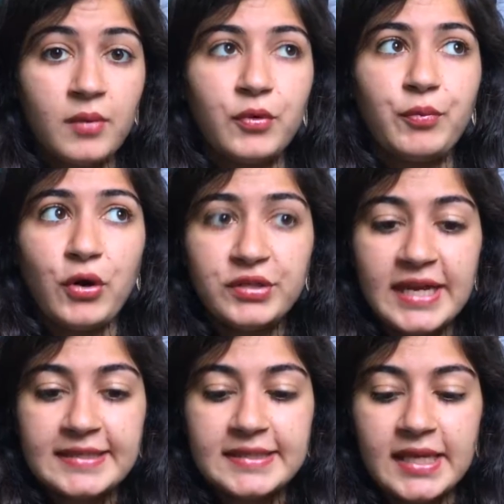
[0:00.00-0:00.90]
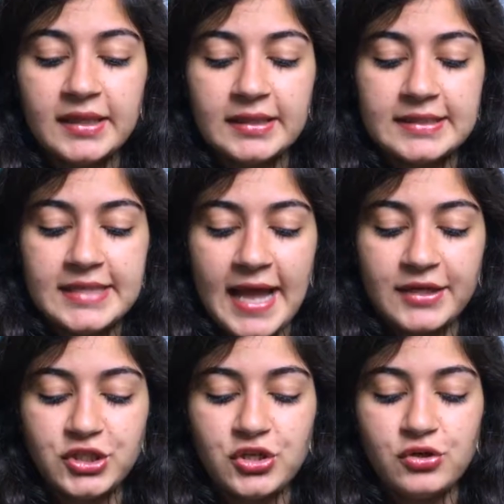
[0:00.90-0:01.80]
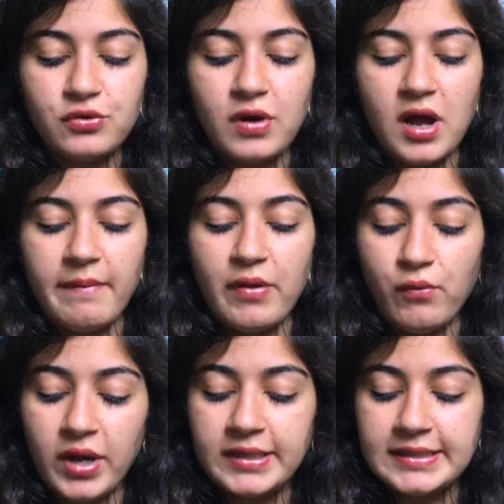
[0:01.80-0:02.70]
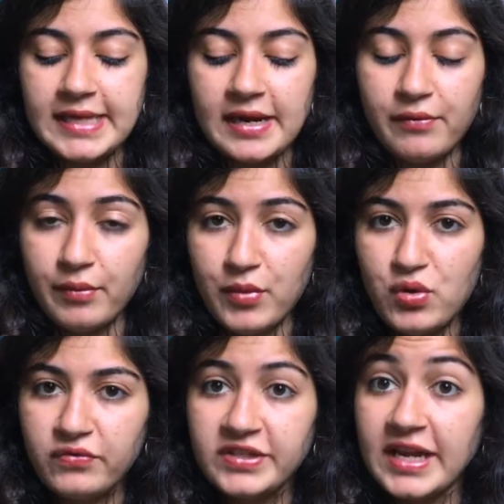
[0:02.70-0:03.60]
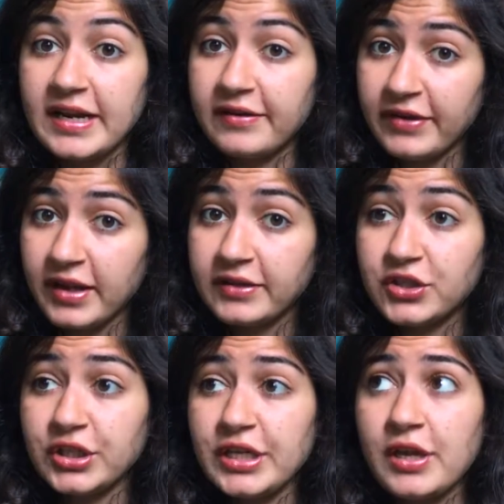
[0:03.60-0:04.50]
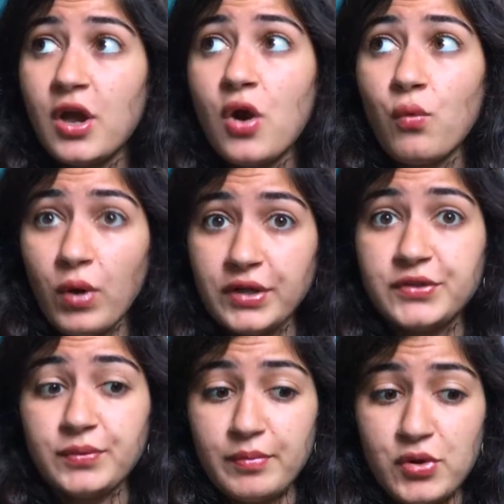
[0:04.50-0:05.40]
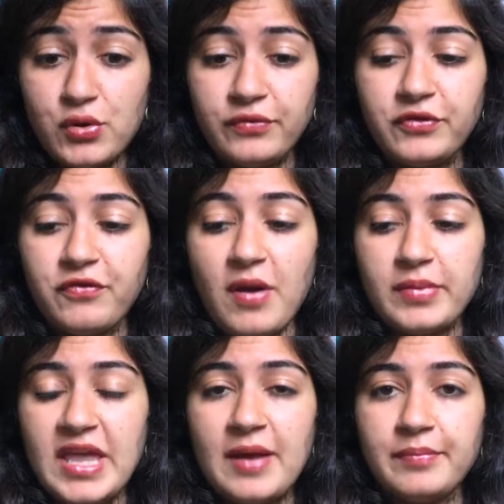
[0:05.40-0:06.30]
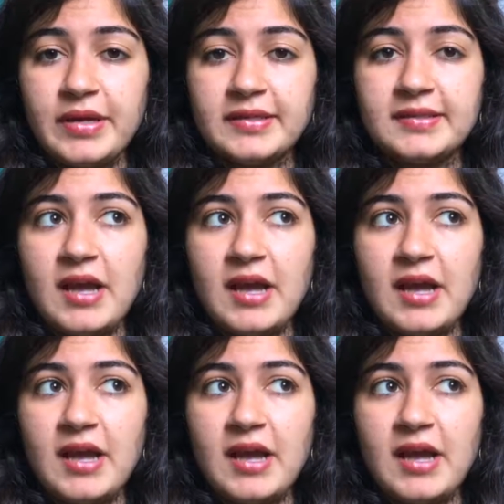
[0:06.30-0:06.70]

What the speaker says: were protesting the statue and wanted to get it removed, and it eventually was removed from campus.